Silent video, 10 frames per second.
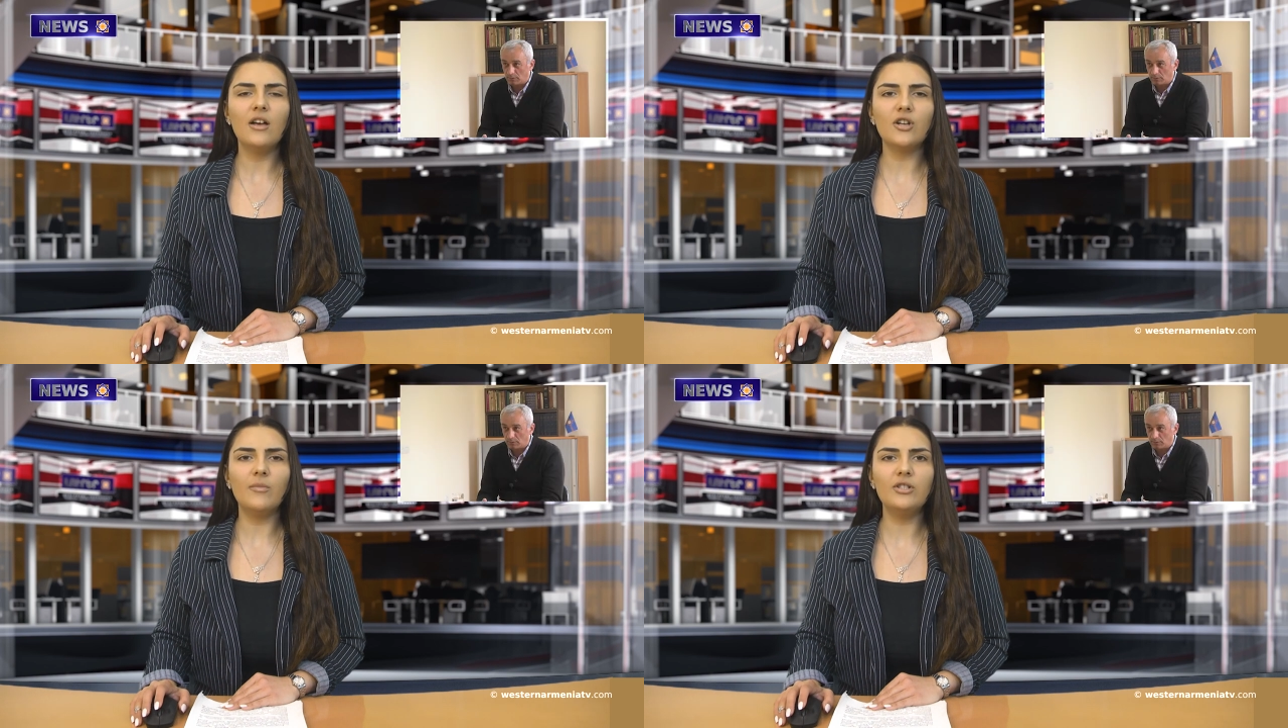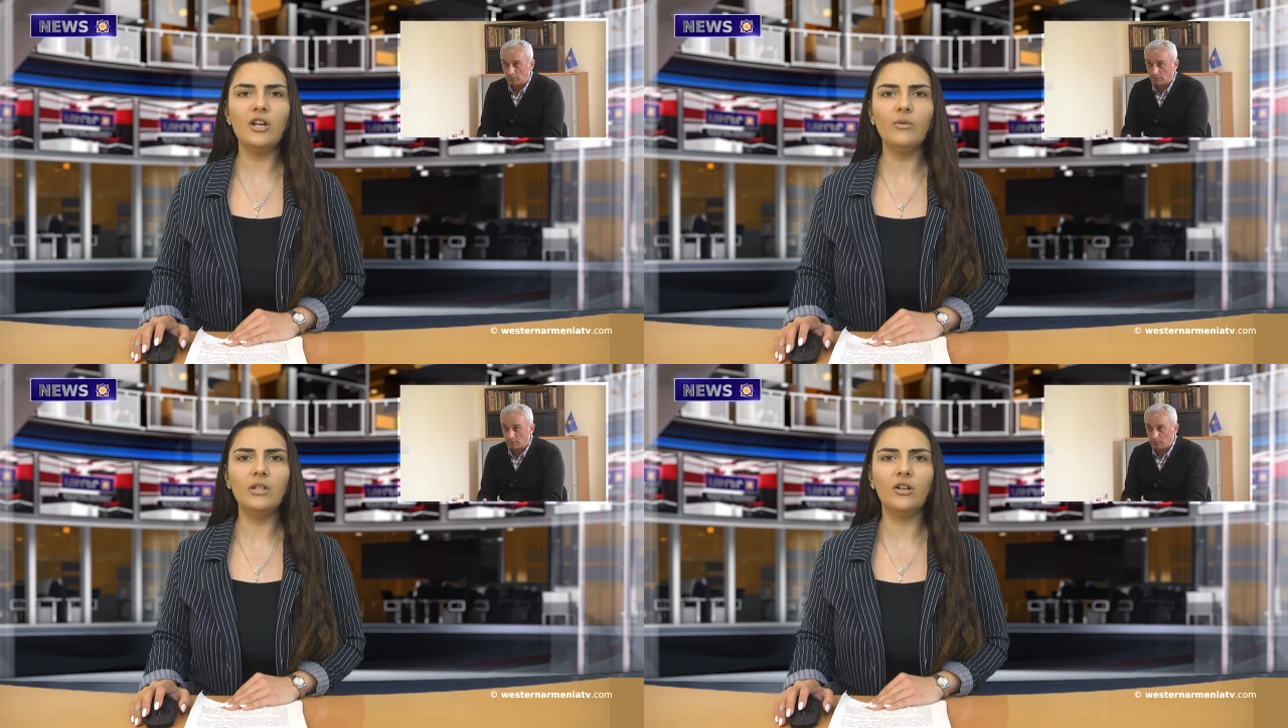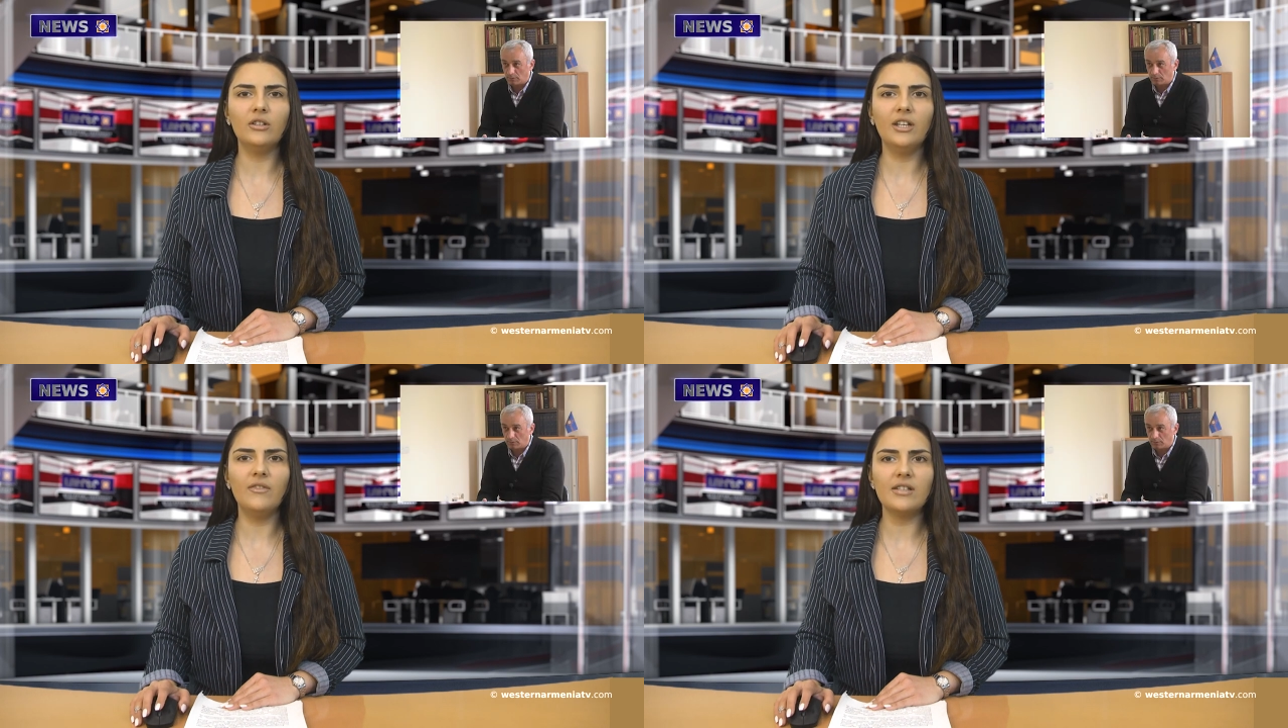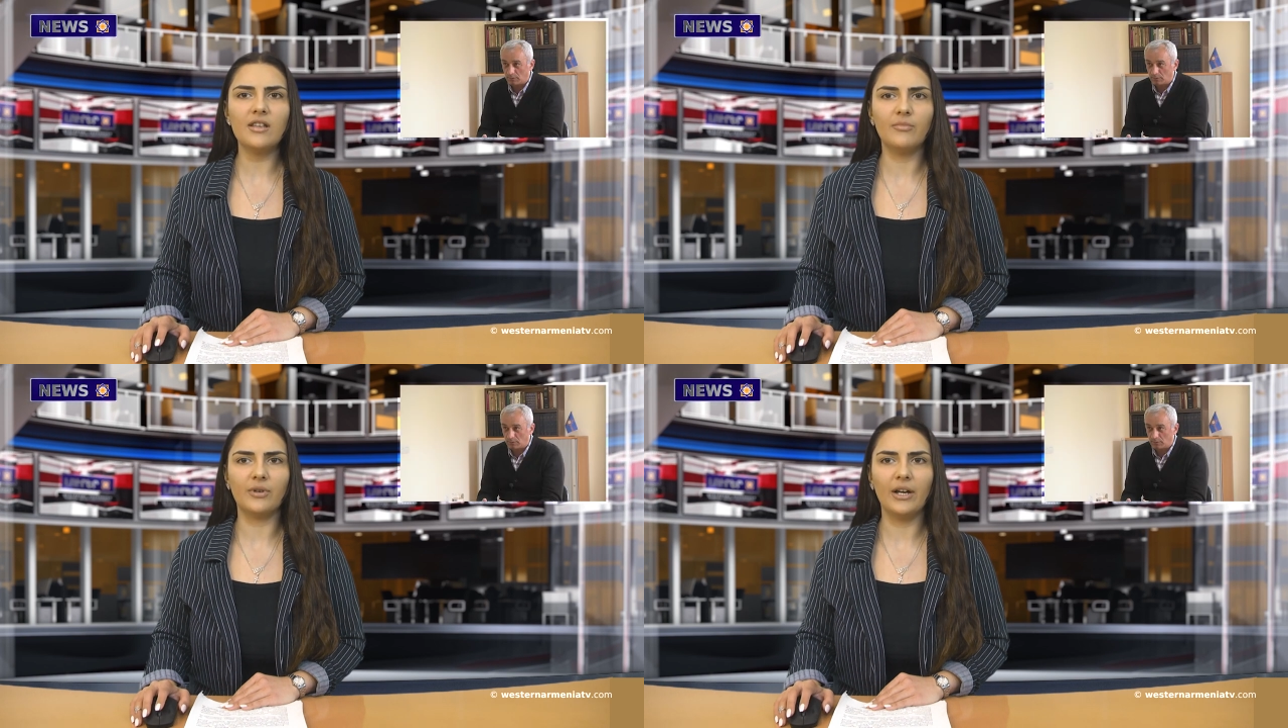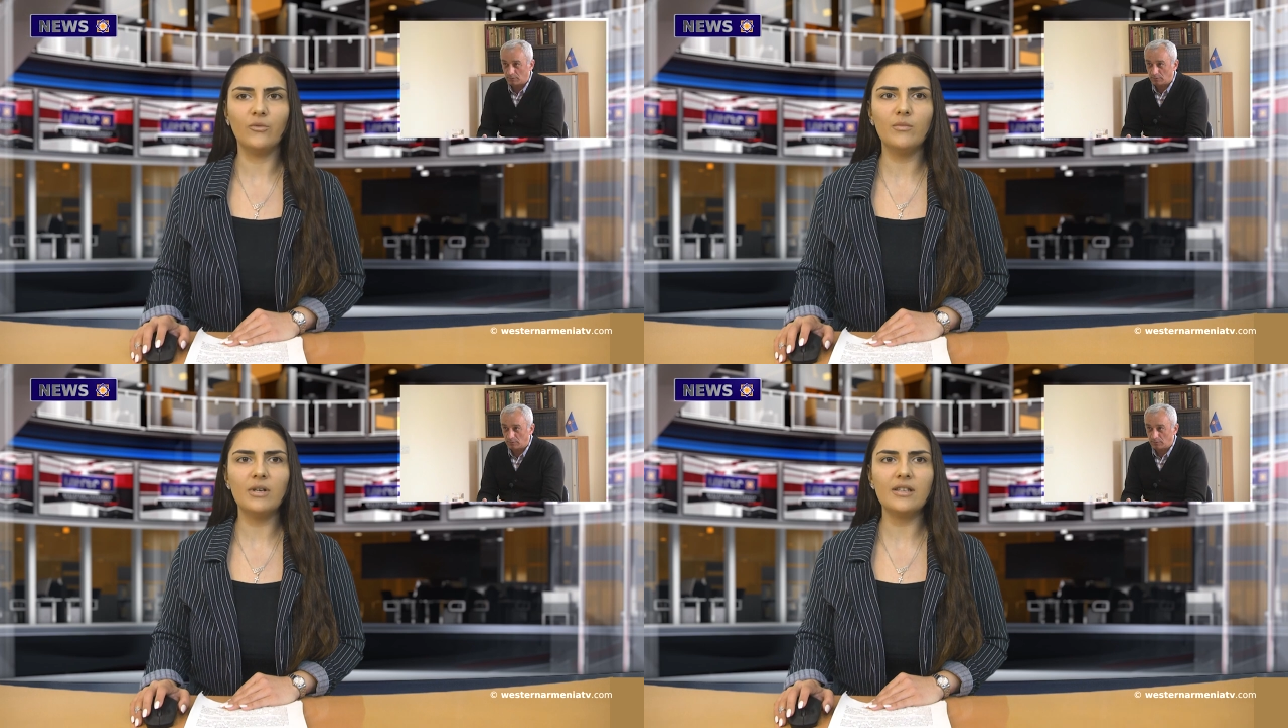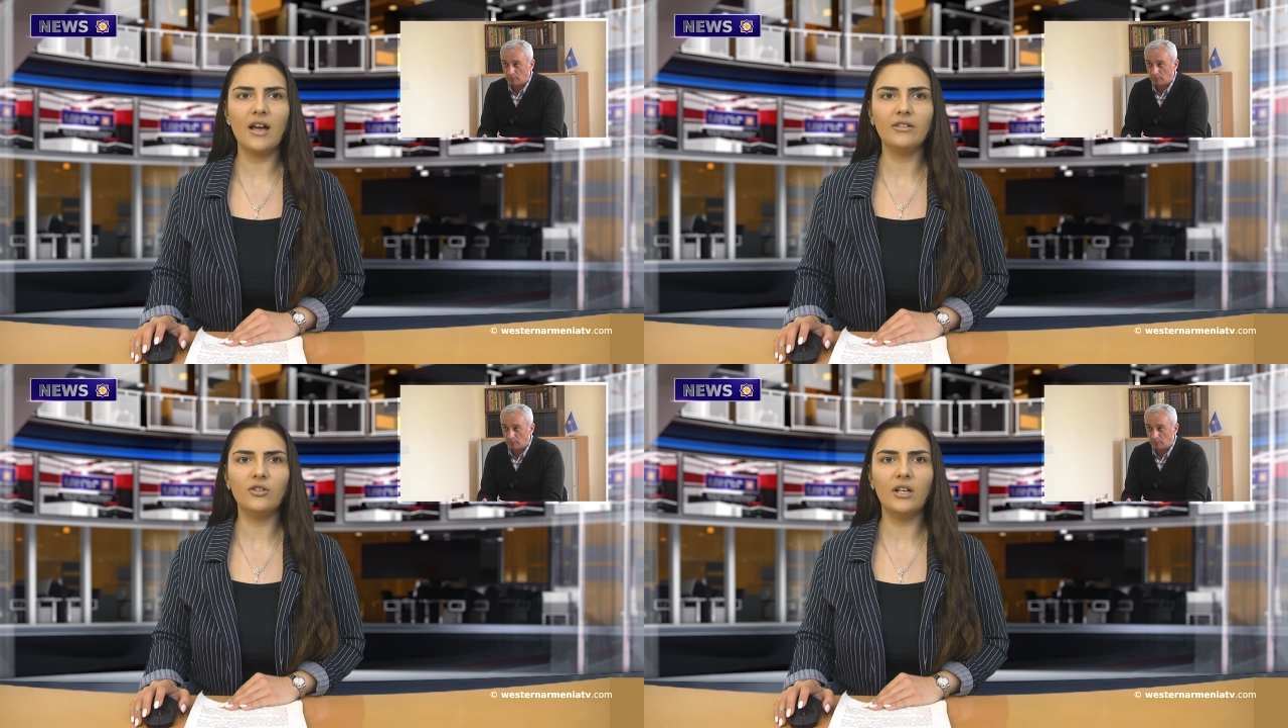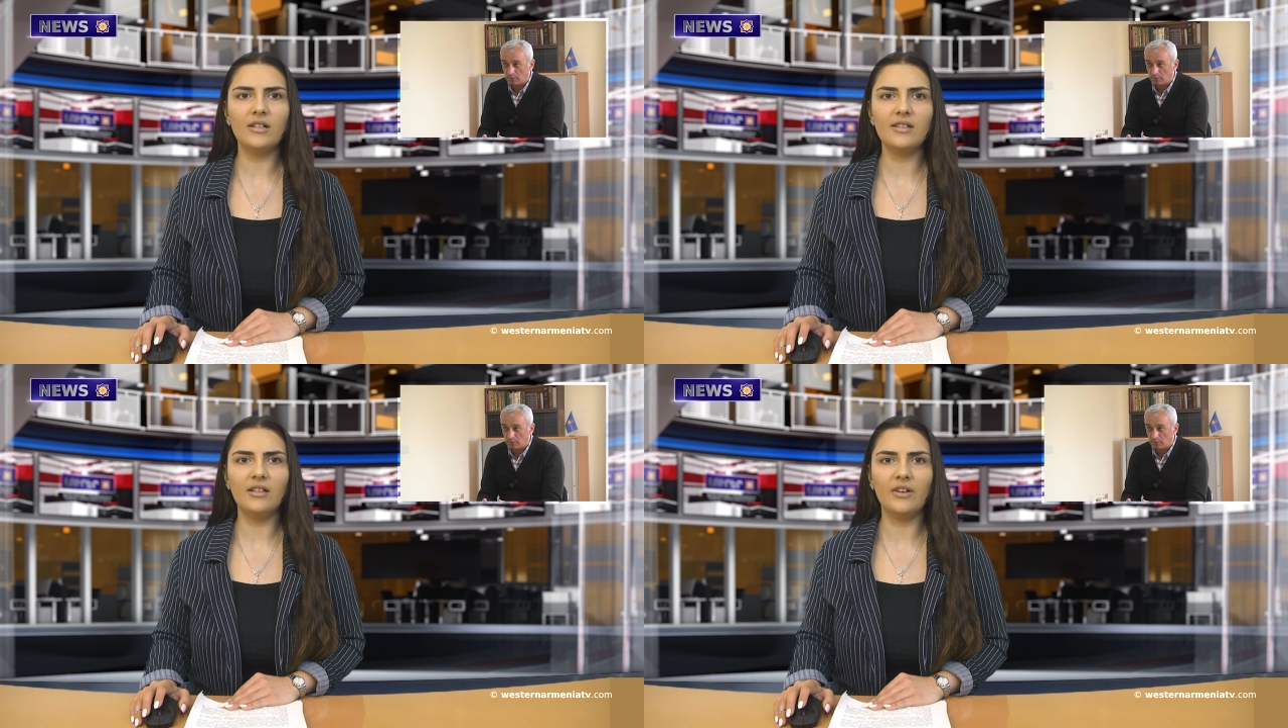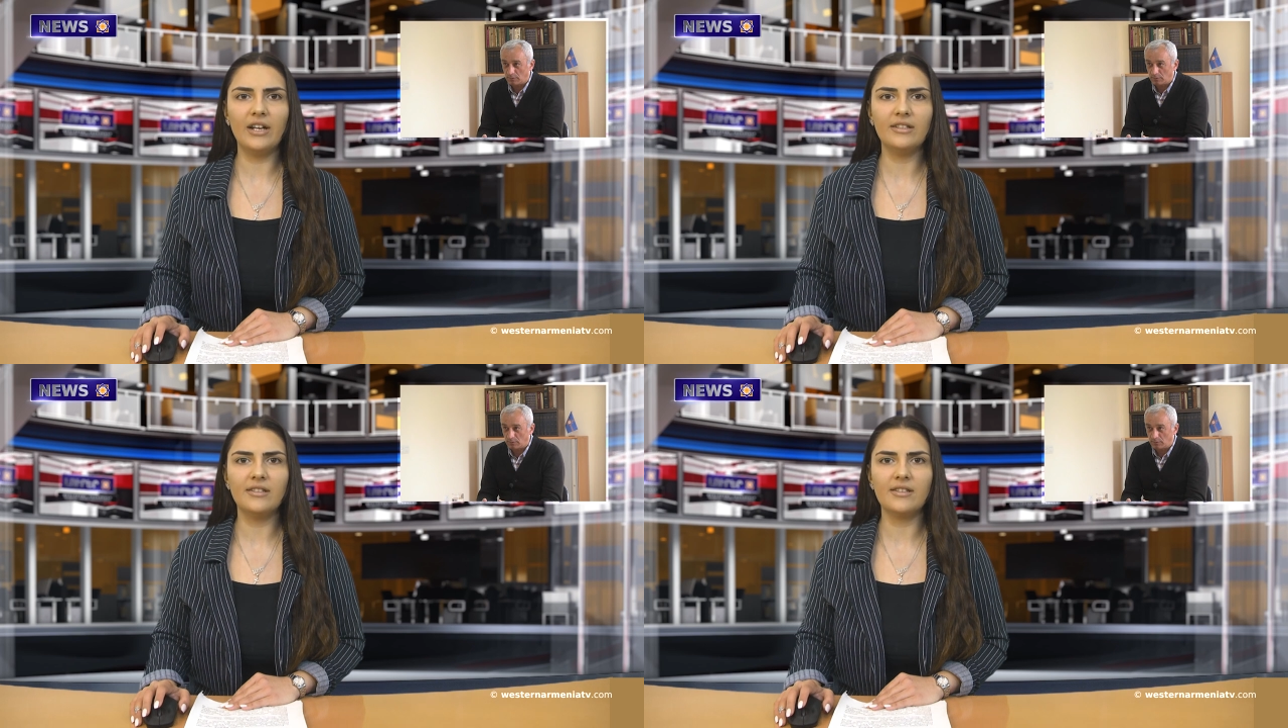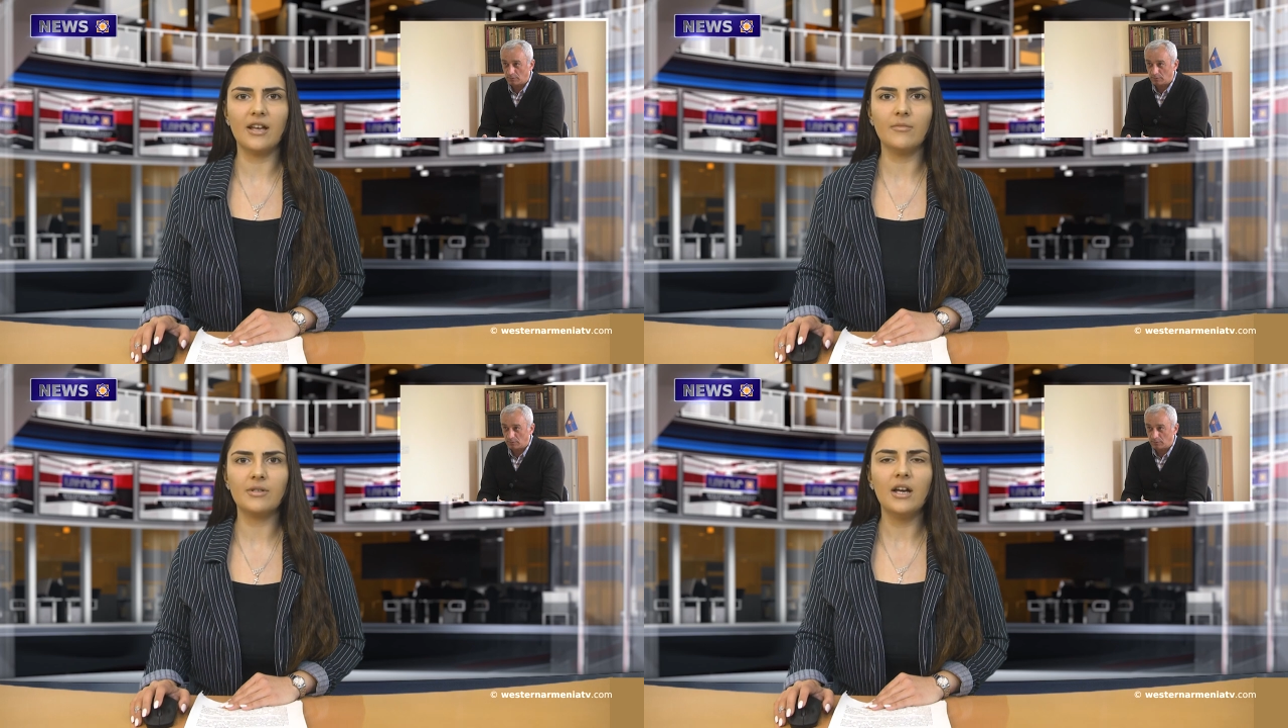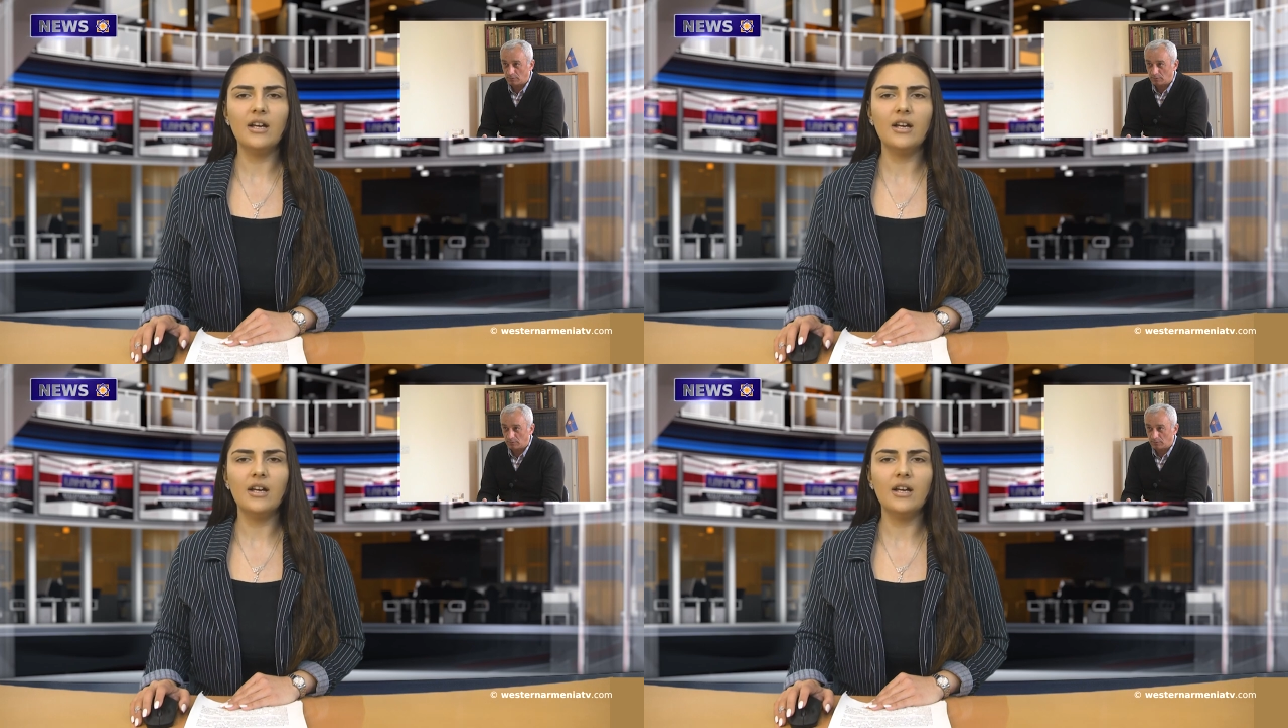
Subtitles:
Azerbaijan will not give us a break. We must act on accelerated steps.